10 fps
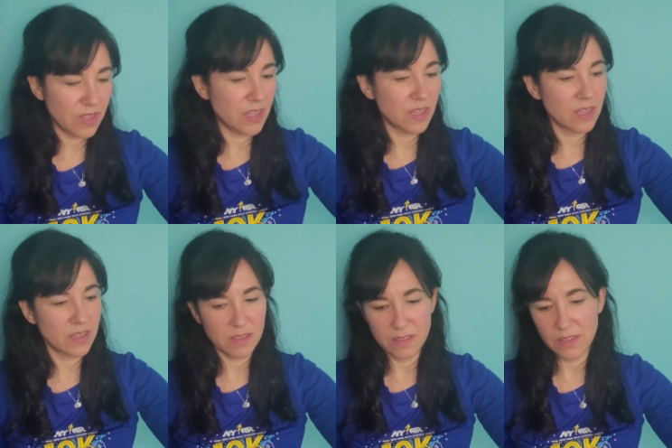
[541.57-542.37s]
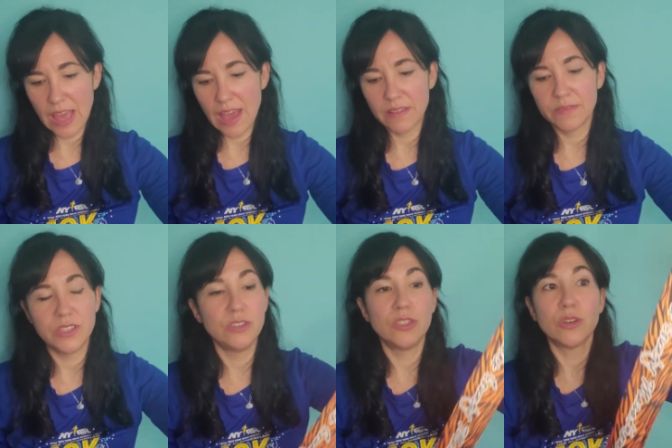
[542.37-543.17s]
think, yeah,
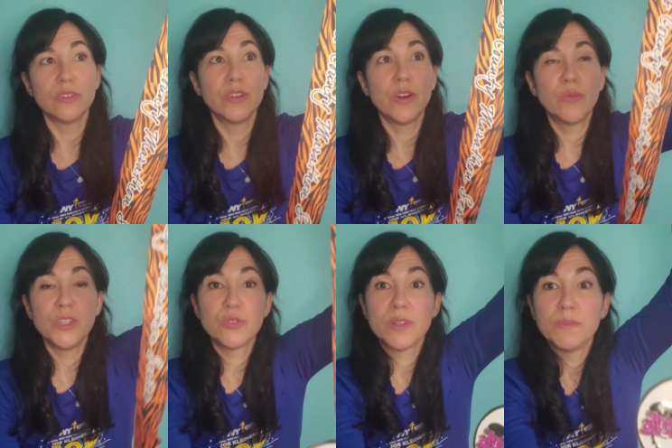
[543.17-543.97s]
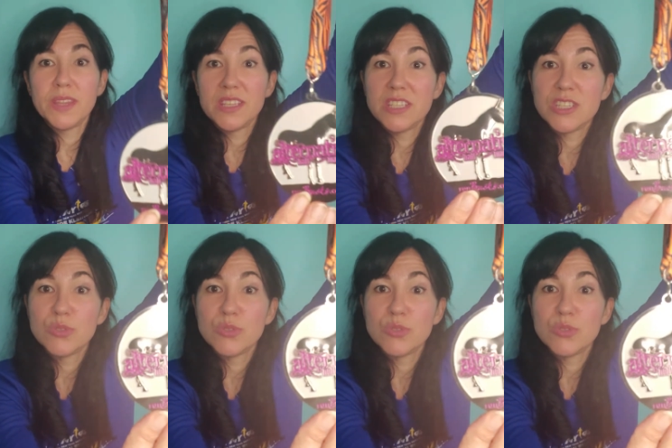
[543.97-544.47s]
you don't know which one, but this is